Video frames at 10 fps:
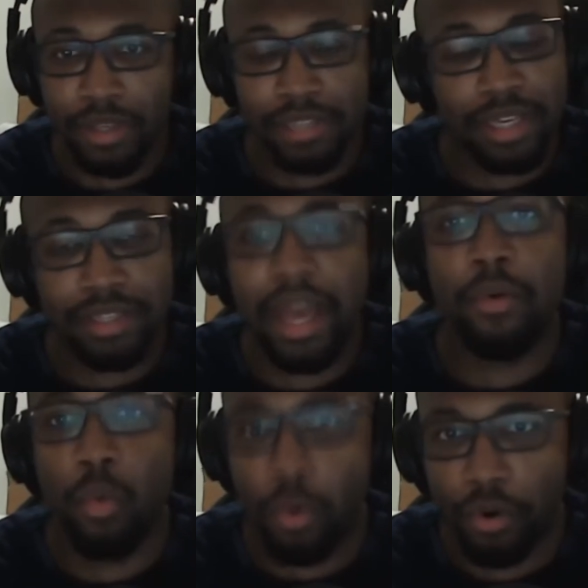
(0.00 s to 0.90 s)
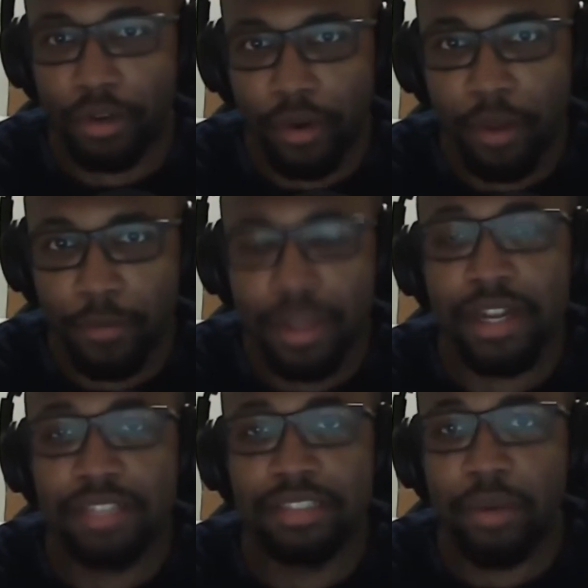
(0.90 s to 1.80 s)
It's like that rewarding, right? It
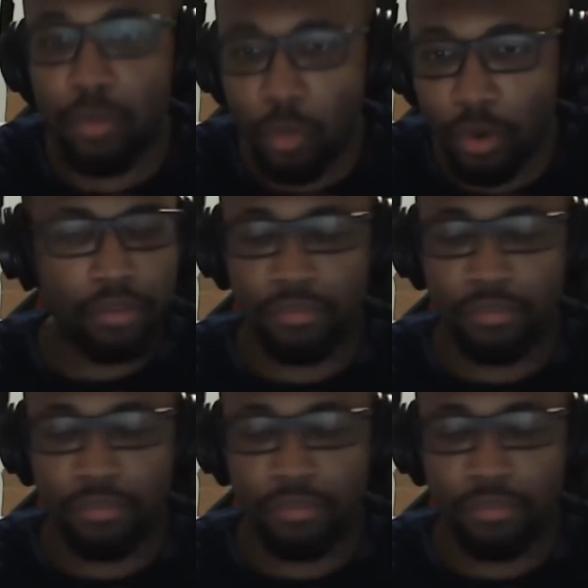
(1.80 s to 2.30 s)
is that rewarding.